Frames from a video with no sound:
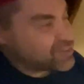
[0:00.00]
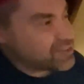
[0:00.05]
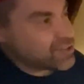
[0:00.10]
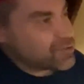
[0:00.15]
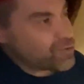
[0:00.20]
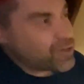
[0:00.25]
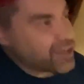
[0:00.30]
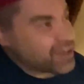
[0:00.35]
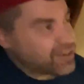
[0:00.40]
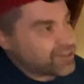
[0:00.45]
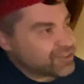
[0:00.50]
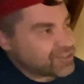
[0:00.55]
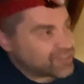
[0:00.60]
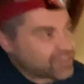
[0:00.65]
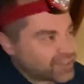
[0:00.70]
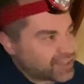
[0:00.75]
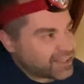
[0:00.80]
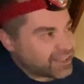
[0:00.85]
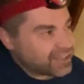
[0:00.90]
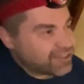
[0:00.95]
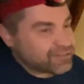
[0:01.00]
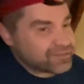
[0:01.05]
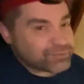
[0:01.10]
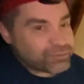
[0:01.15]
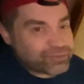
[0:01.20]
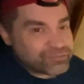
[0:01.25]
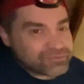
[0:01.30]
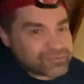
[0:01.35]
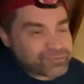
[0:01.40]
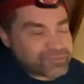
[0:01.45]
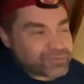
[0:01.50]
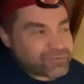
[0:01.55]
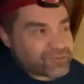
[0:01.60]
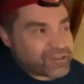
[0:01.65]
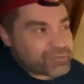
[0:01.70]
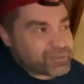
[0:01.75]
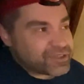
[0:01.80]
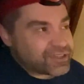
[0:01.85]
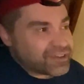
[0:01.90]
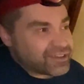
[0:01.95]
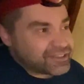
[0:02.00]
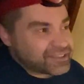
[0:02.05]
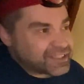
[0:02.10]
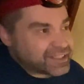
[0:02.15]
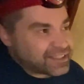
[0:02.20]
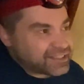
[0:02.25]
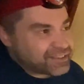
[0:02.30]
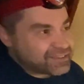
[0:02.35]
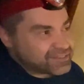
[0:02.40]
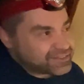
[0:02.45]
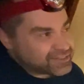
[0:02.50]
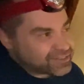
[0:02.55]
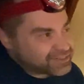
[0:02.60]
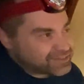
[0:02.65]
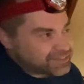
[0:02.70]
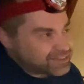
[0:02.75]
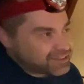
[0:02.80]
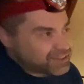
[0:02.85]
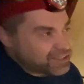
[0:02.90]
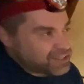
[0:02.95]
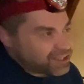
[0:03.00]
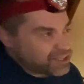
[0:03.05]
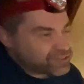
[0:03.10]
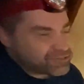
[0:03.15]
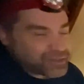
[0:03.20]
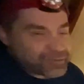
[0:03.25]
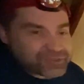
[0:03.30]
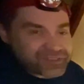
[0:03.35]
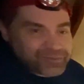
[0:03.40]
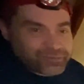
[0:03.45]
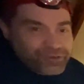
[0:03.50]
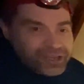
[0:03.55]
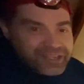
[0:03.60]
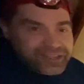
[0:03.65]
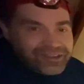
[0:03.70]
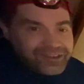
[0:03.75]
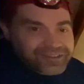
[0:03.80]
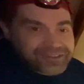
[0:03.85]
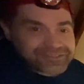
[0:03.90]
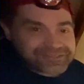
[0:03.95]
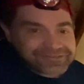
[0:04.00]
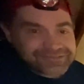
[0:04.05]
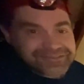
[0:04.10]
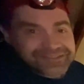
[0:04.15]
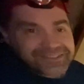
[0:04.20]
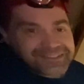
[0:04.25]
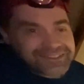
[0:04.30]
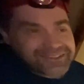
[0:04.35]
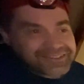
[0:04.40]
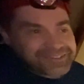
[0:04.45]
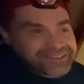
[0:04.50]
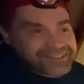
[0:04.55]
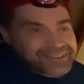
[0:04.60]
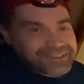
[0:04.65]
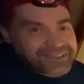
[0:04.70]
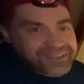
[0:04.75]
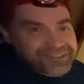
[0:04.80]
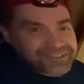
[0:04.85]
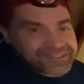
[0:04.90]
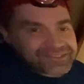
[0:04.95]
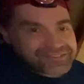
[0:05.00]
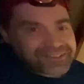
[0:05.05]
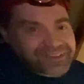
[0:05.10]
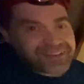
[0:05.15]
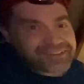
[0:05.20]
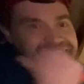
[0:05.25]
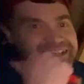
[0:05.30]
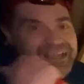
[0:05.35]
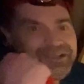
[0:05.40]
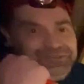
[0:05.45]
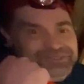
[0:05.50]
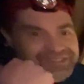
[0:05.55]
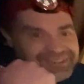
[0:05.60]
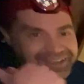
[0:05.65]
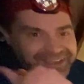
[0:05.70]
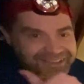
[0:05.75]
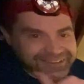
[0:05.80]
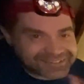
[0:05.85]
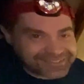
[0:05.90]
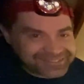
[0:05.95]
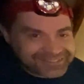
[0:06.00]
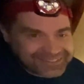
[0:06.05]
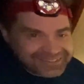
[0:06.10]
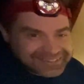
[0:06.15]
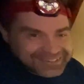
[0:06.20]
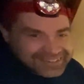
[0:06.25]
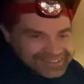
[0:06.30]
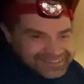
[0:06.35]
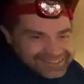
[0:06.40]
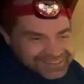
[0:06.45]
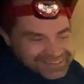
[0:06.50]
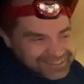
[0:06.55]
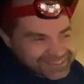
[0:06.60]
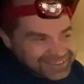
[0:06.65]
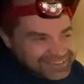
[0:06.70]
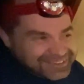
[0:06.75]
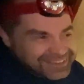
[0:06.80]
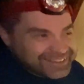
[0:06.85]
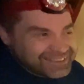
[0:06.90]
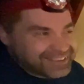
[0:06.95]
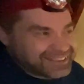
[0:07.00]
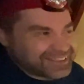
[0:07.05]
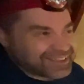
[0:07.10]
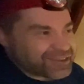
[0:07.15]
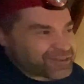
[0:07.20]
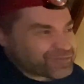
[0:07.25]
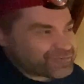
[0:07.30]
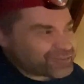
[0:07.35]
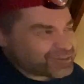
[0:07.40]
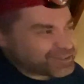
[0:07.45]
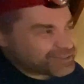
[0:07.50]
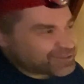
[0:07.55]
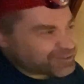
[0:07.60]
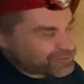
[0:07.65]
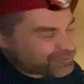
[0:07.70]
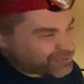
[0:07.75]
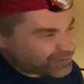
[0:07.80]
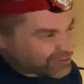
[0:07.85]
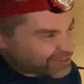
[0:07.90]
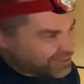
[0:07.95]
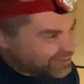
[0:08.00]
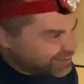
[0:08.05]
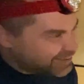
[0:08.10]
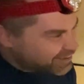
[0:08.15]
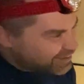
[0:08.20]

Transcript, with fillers: A C wires and flip it on, and it trips the breaker uh, on the outside. Over and over and over. Over and over.